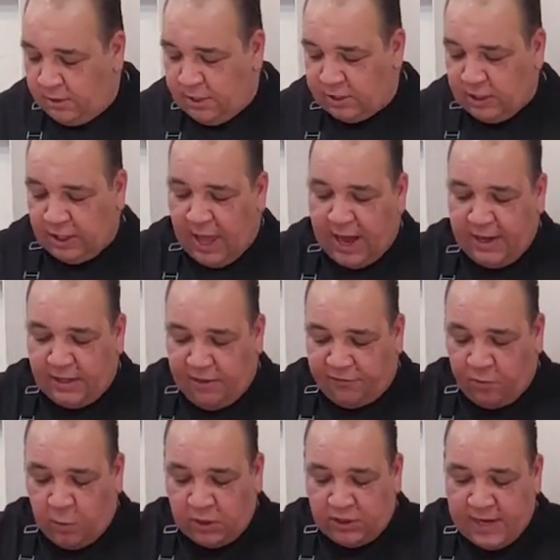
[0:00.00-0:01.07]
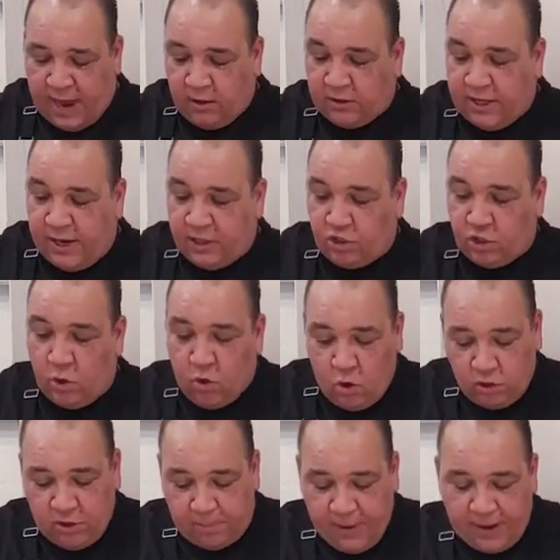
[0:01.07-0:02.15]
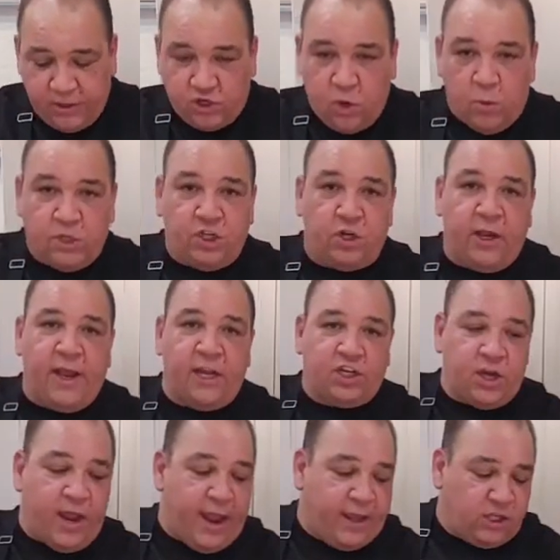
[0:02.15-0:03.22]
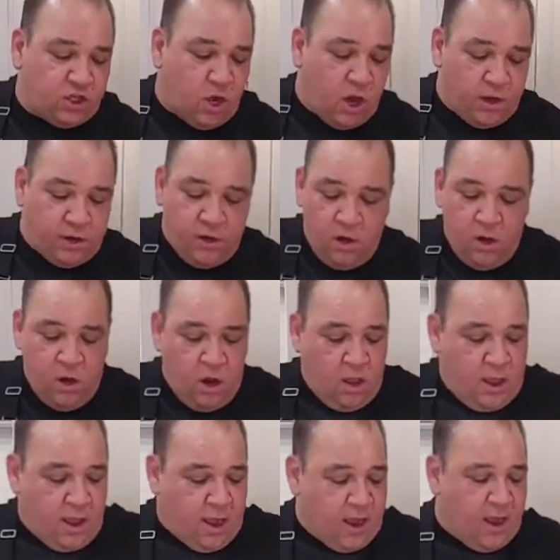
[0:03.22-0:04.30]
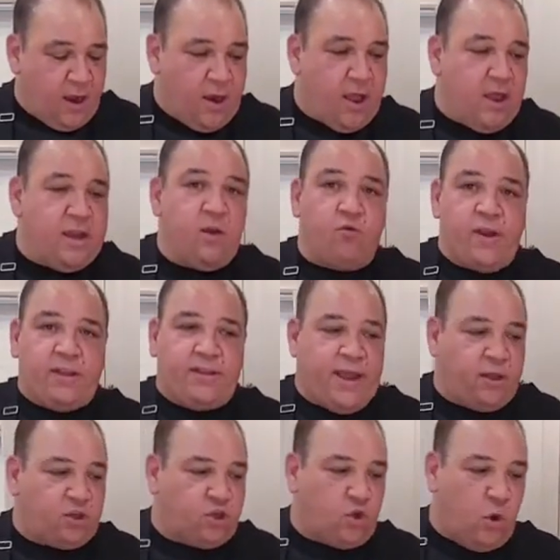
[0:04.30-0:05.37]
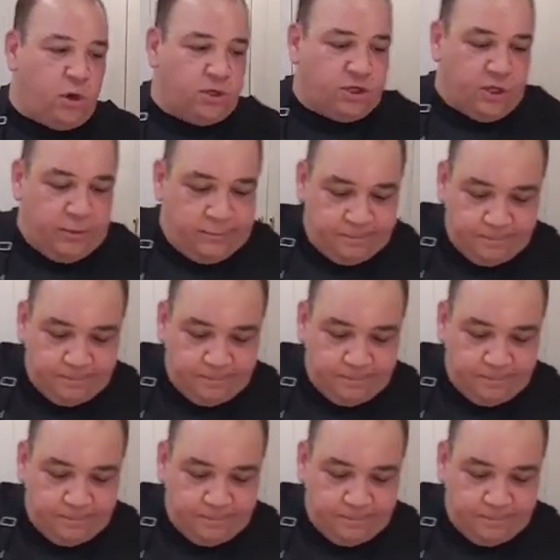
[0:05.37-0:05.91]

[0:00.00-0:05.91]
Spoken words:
There's a lot of different ones out there, so it all depends on what you can get your hands on in the retail stores.